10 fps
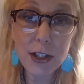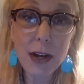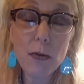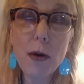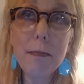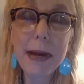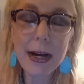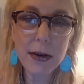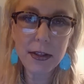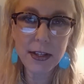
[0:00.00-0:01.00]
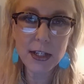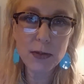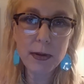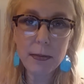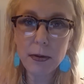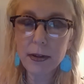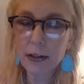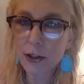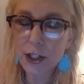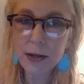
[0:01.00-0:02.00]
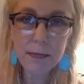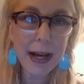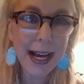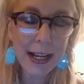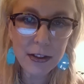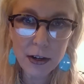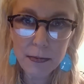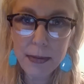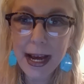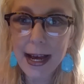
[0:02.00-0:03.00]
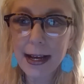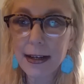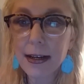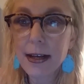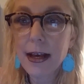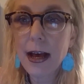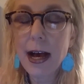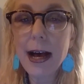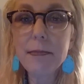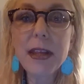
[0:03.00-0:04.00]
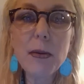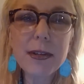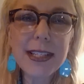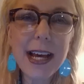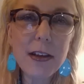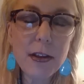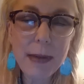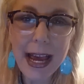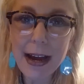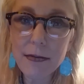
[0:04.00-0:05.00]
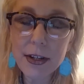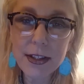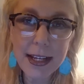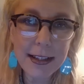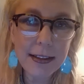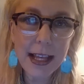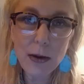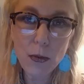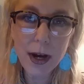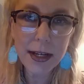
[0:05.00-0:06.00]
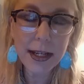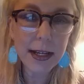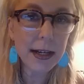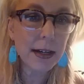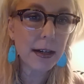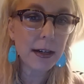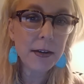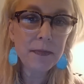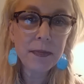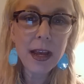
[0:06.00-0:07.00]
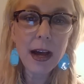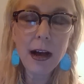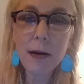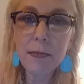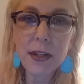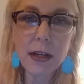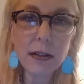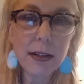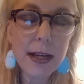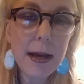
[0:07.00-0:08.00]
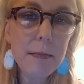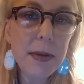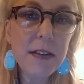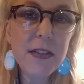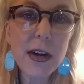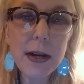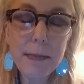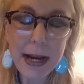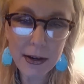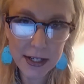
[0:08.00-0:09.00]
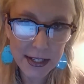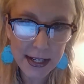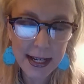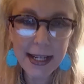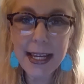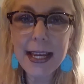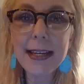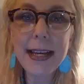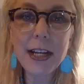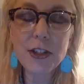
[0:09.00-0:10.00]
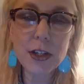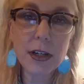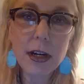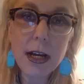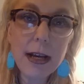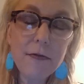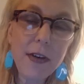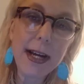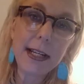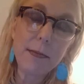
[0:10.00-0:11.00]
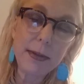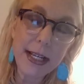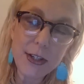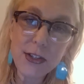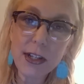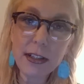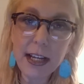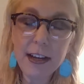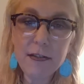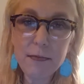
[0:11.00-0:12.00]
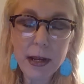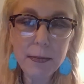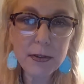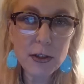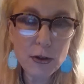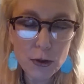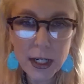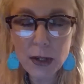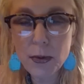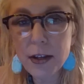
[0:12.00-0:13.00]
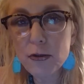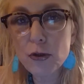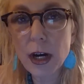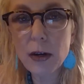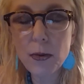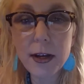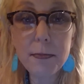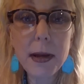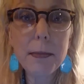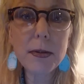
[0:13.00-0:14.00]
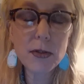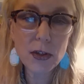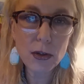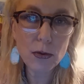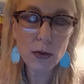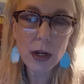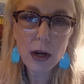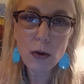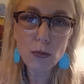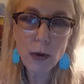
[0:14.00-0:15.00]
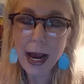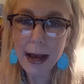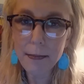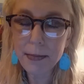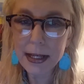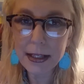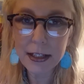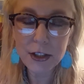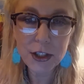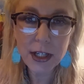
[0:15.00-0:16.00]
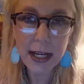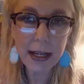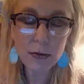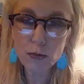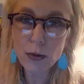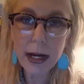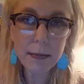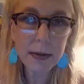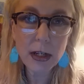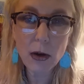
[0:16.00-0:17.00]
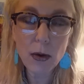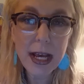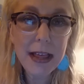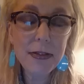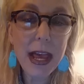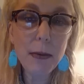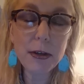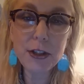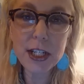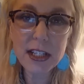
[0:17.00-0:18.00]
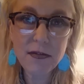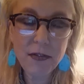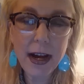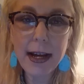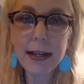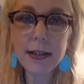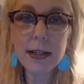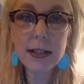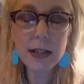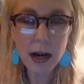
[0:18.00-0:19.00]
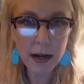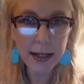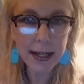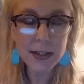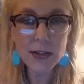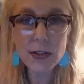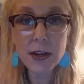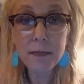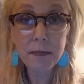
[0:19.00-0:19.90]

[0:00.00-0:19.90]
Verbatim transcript: They won't marry these people. They're cheap behind their back. Um, they will tell them everything that they want to hear. Um, they'll be very parasitic in nature, finding a place to live, people to drink with, drug with, people to rob, pillage, and rape. You know, they will just find targets.